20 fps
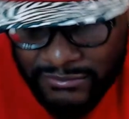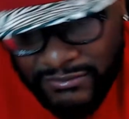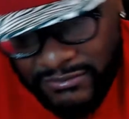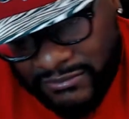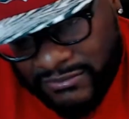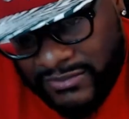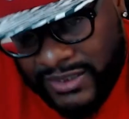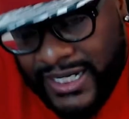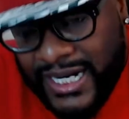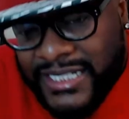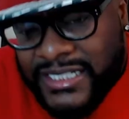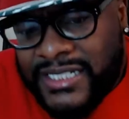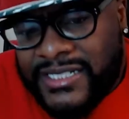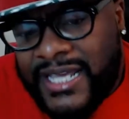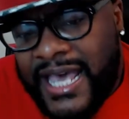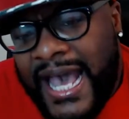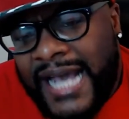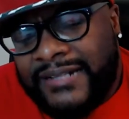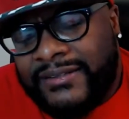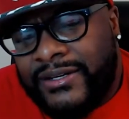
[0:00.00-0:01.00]
and I just
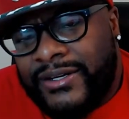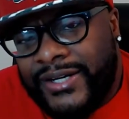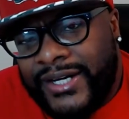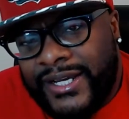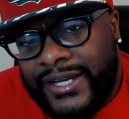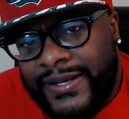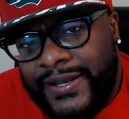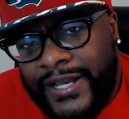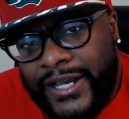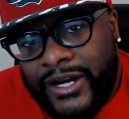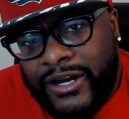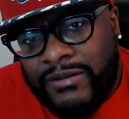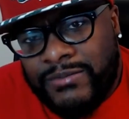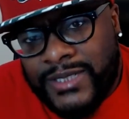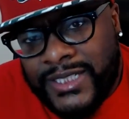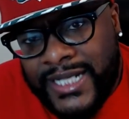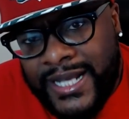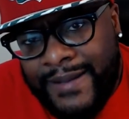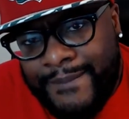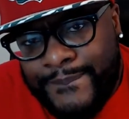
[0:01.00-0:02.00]
act on it, you know what I'm
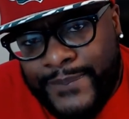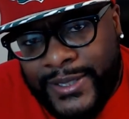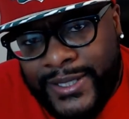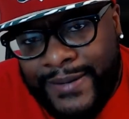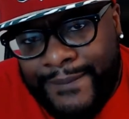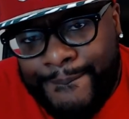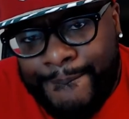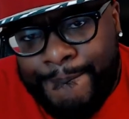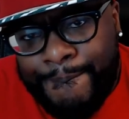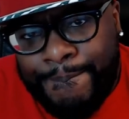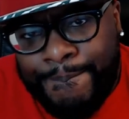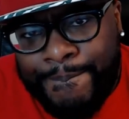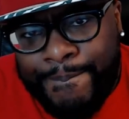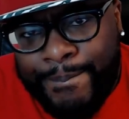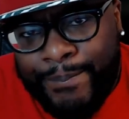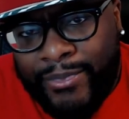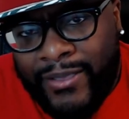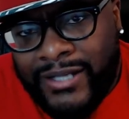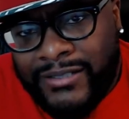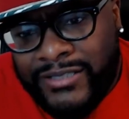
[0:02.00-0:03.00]
saying? But
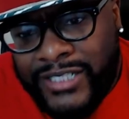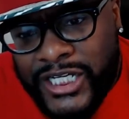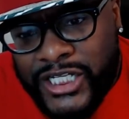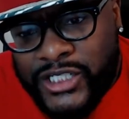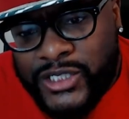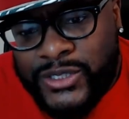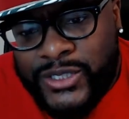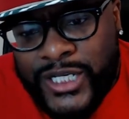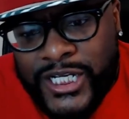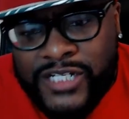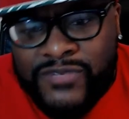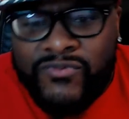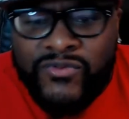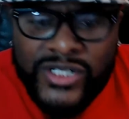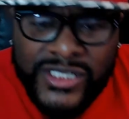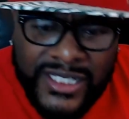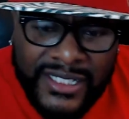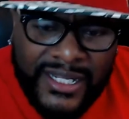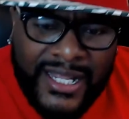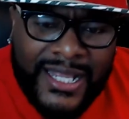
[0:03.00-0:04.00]
this was
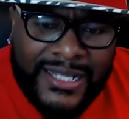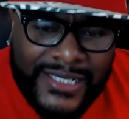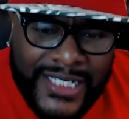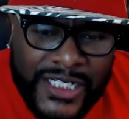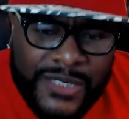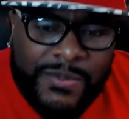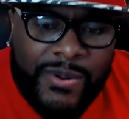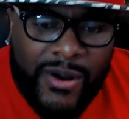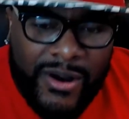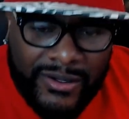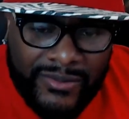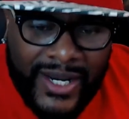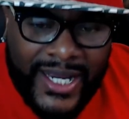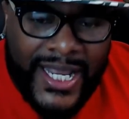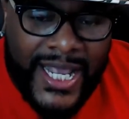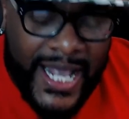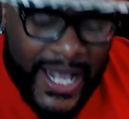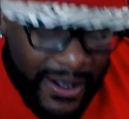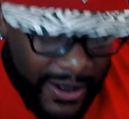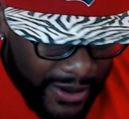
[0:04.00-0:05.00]
this part right
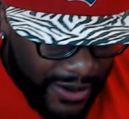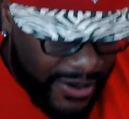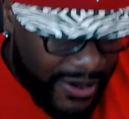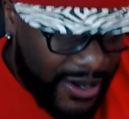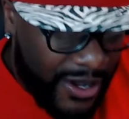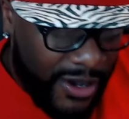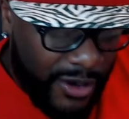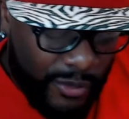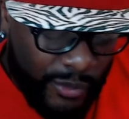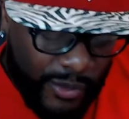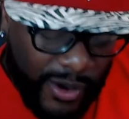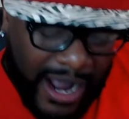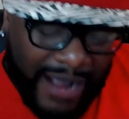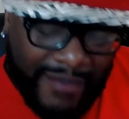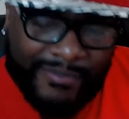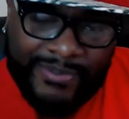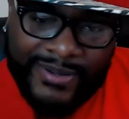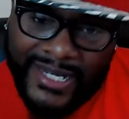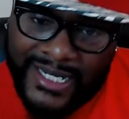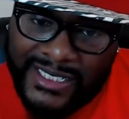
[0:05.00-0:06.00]
here where I
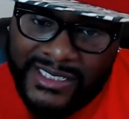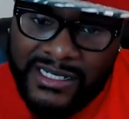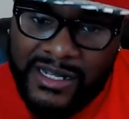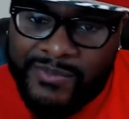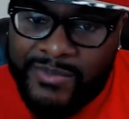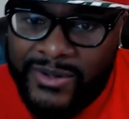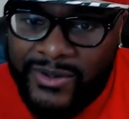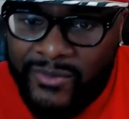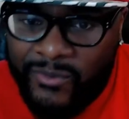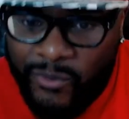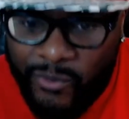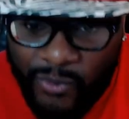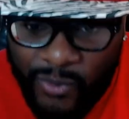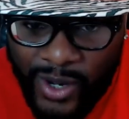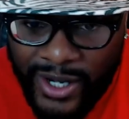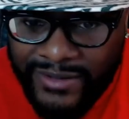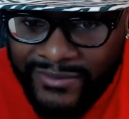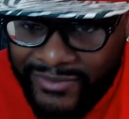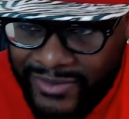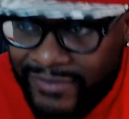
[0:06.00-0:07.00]
picks up in
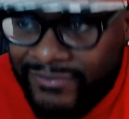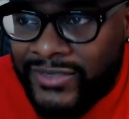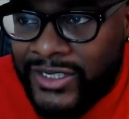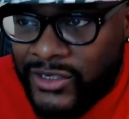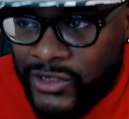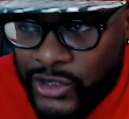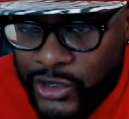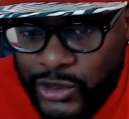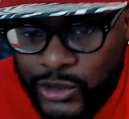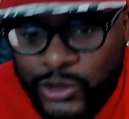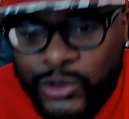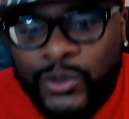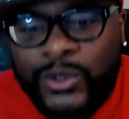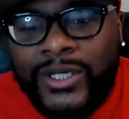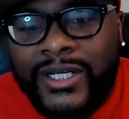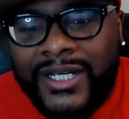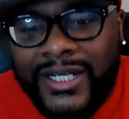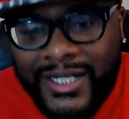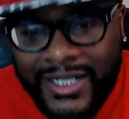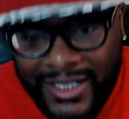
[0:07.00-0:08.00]
152.
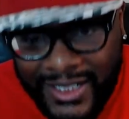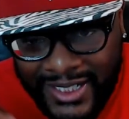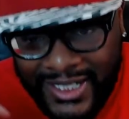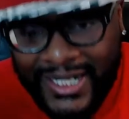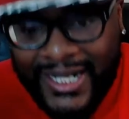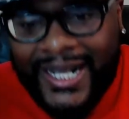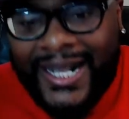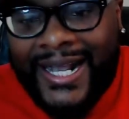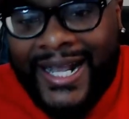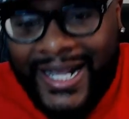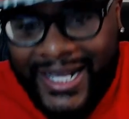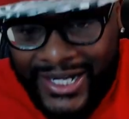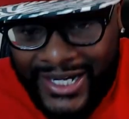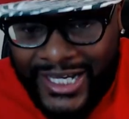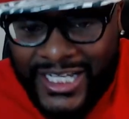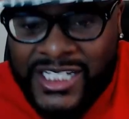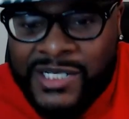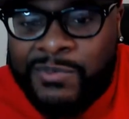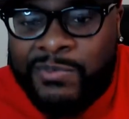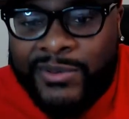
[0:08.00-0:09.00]
It
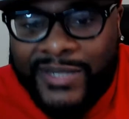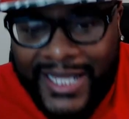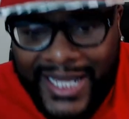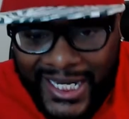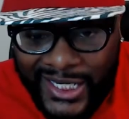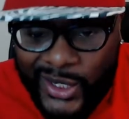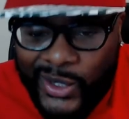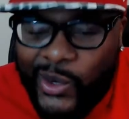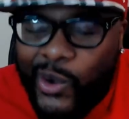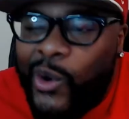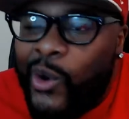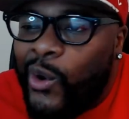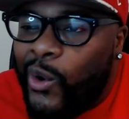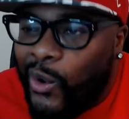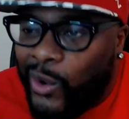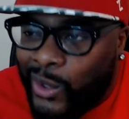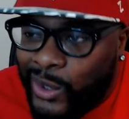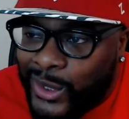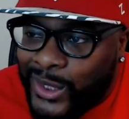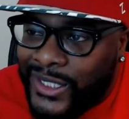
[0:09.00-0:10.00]
explained it all.
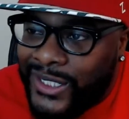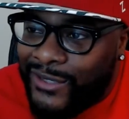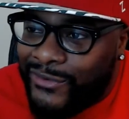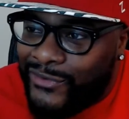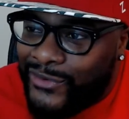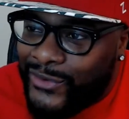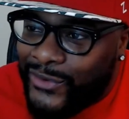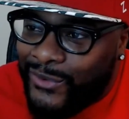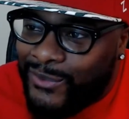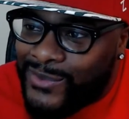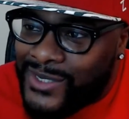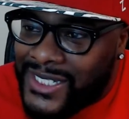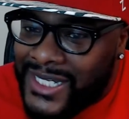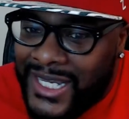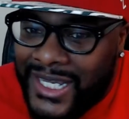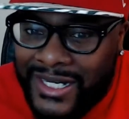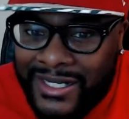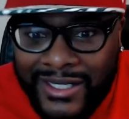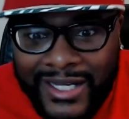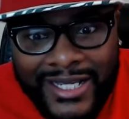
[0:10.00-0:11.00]
You feel what I'm saying?
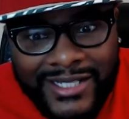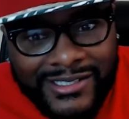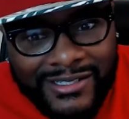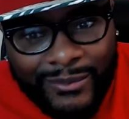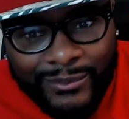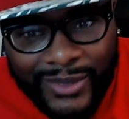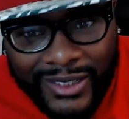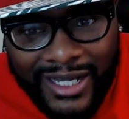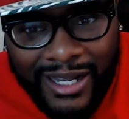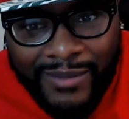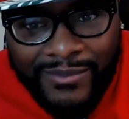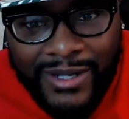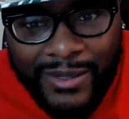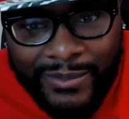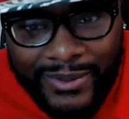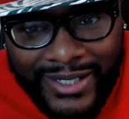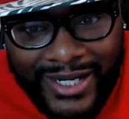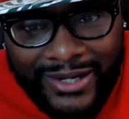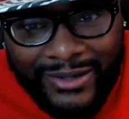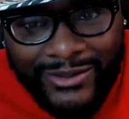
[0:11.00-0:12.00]
Unless something come up and I
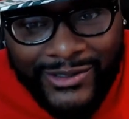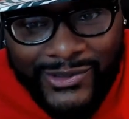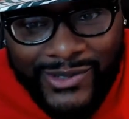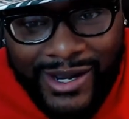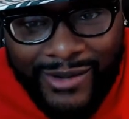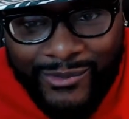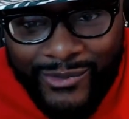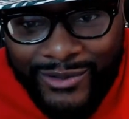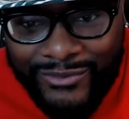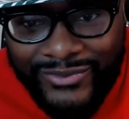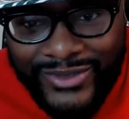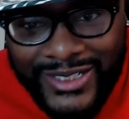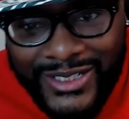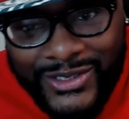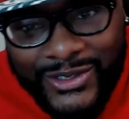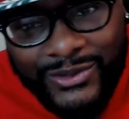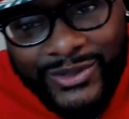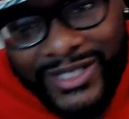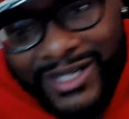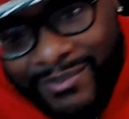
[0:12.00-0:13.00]
don't drop 152,
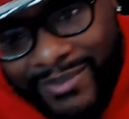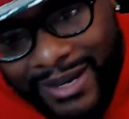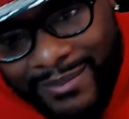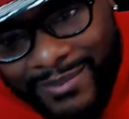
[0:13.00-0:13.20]
then it might be